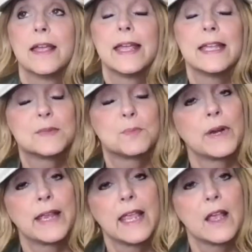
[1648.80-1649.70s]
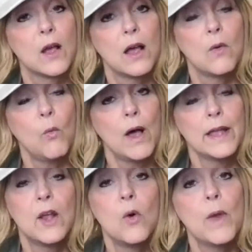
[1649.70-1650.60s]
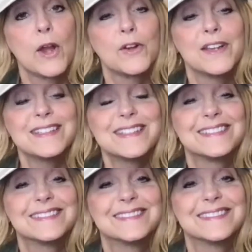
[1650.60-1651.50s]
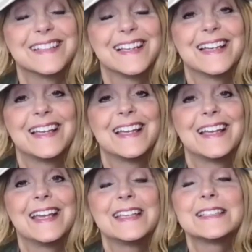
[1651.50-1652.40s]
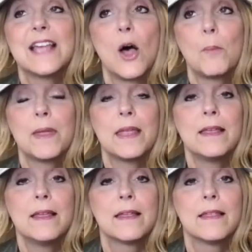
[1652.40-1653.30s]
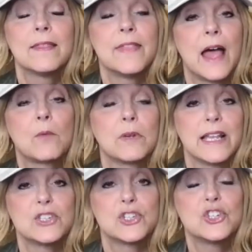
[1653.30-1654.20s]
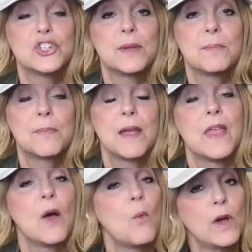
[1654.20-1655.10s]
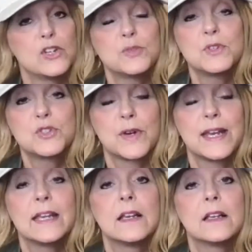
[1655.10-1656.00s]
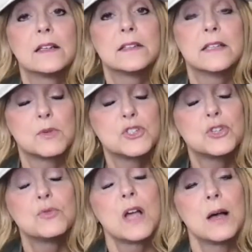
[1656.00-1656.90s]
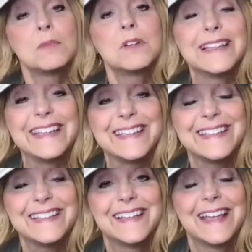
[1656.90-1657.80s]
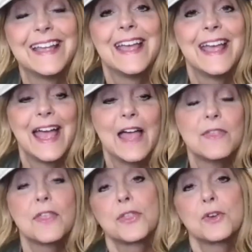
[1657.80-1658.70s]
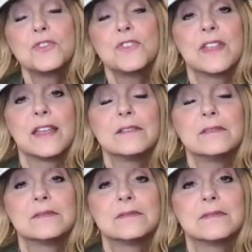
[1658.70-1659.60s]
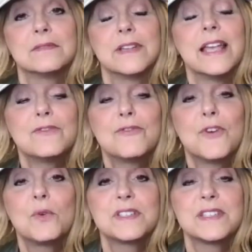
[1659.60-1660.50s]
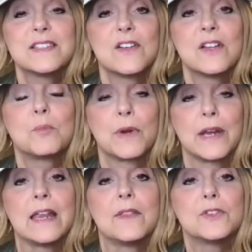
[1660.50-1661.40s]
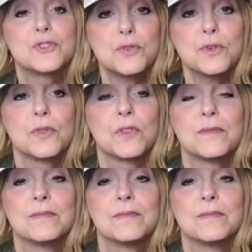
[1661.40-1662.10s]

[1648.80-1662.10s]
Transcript: It's bringing, 1, awareness. It's helping that relationship and that one who's betrayed, number 2, come clean. And the third thing, it focuses on bringing the truth.